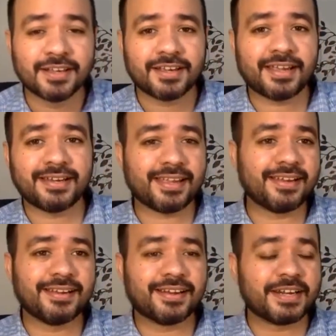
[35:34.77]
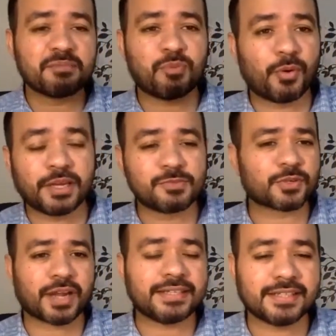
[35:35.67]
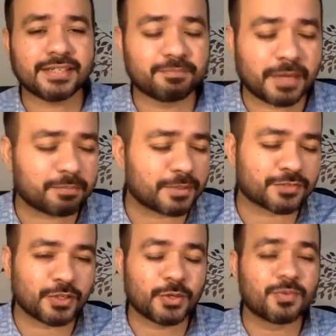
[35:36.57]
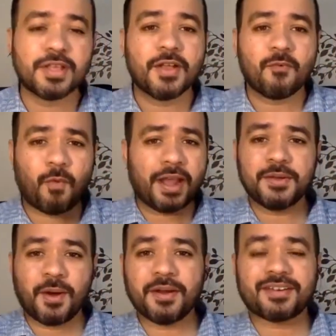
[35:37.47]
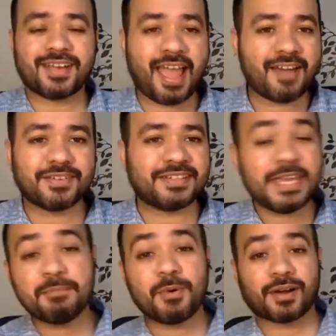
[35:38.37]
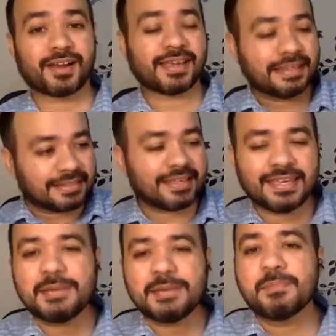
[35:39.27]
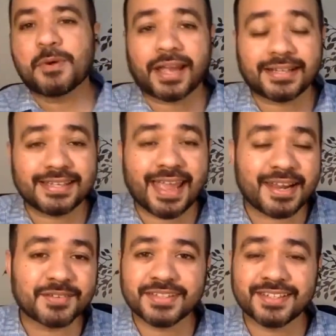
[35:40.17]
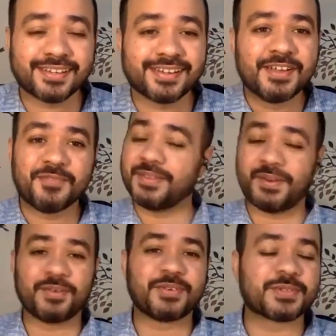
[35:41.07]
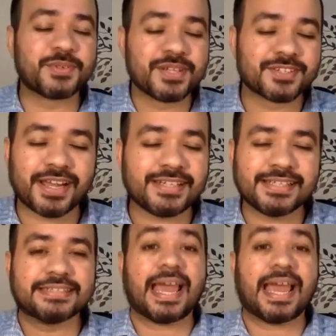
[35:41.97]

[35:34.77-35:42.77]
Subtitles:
in learning poems or writing papers for you, why not have an ebook, a Hindi ebook at the end of the year with all of your students writing?